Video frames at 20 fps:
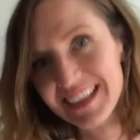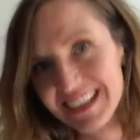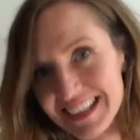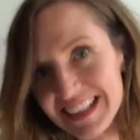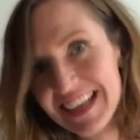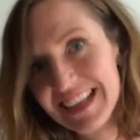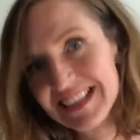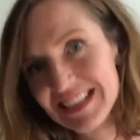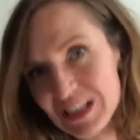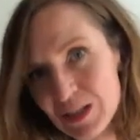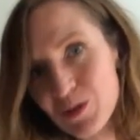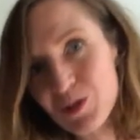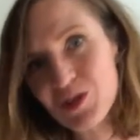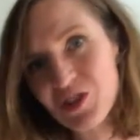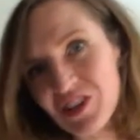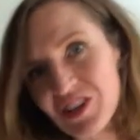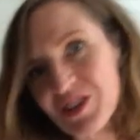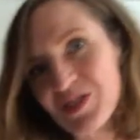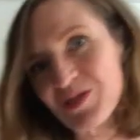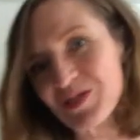Yes, you
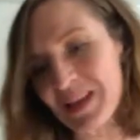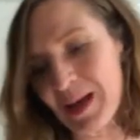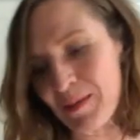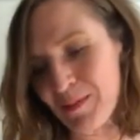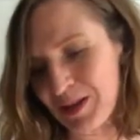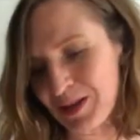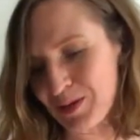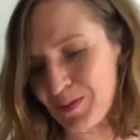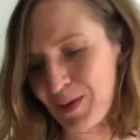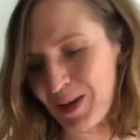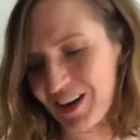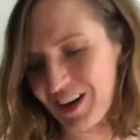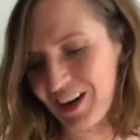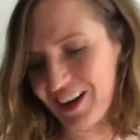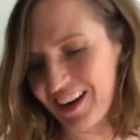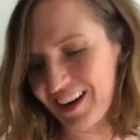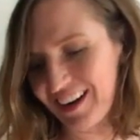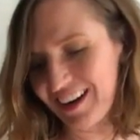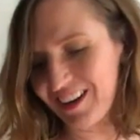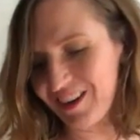should use that much
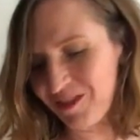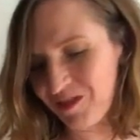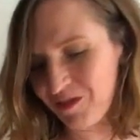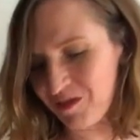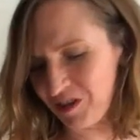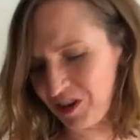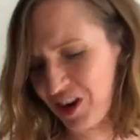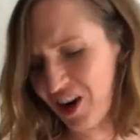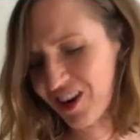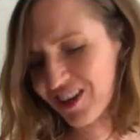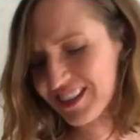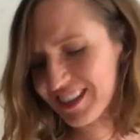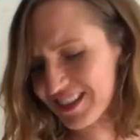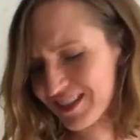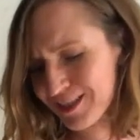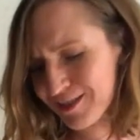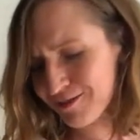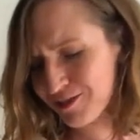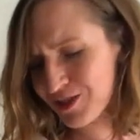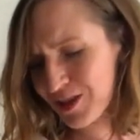butter,
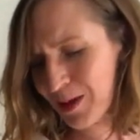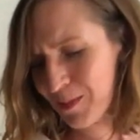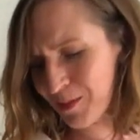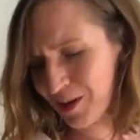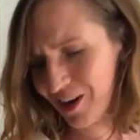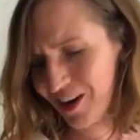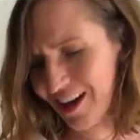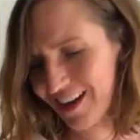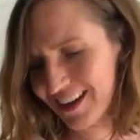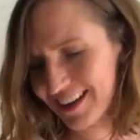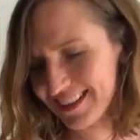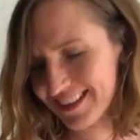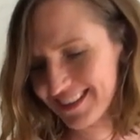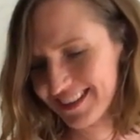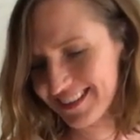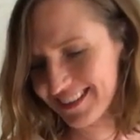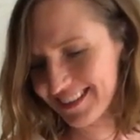regardless of gym or not.